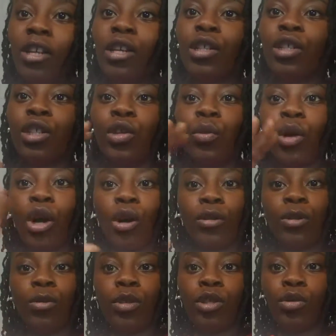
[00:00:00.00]
So you would go
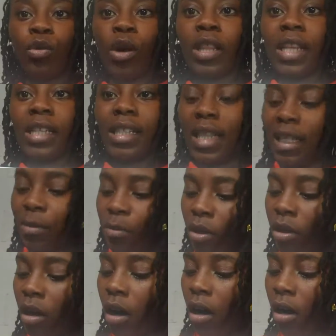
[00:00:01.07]
to a drawer that says
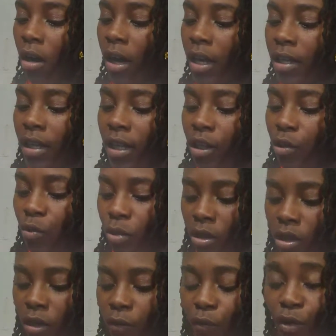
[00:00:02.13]
McCall, and then you would
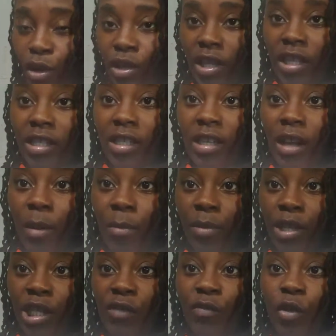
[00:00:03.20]
look for this
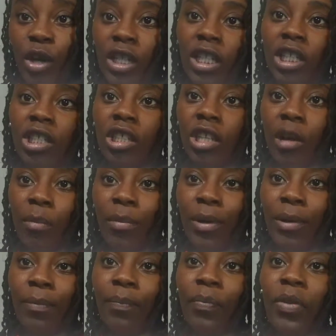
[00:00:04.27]
4-digit number.
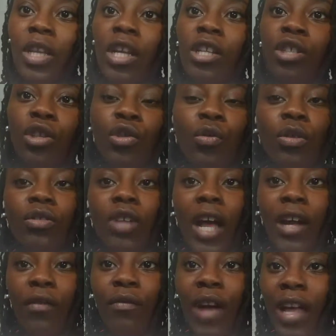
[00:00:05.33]
So you will try
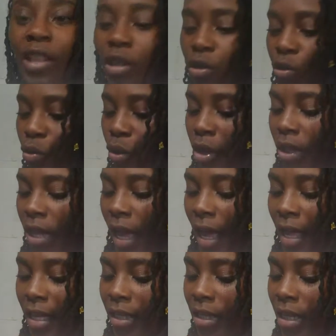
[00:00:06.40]
to find the door that
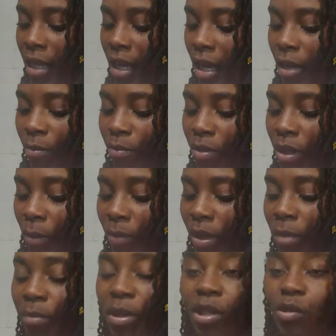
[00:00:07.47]
has
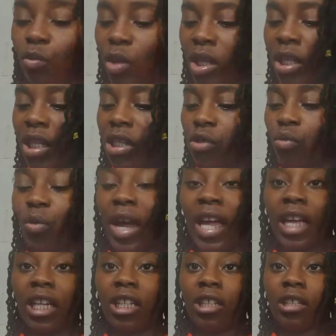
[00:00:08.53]
something between this
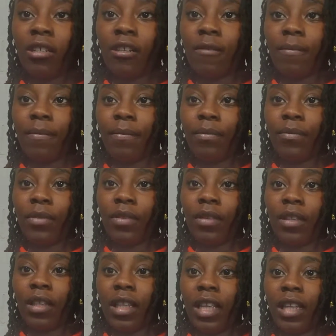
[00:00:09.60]
range
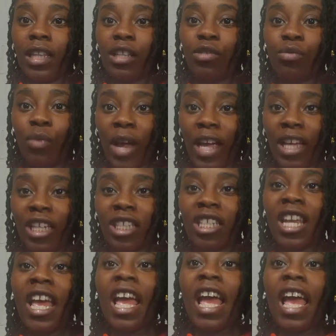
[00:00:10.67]
and this range,
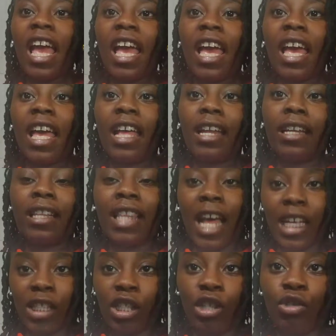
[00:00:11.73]
and
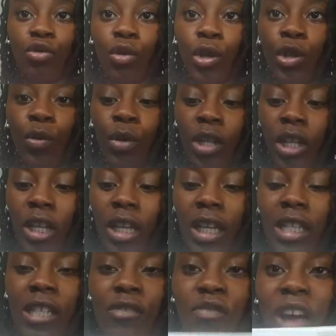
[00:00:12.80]
that's the drawer you will look
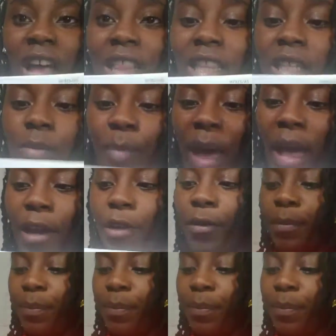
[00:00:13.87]
in to find this pattern.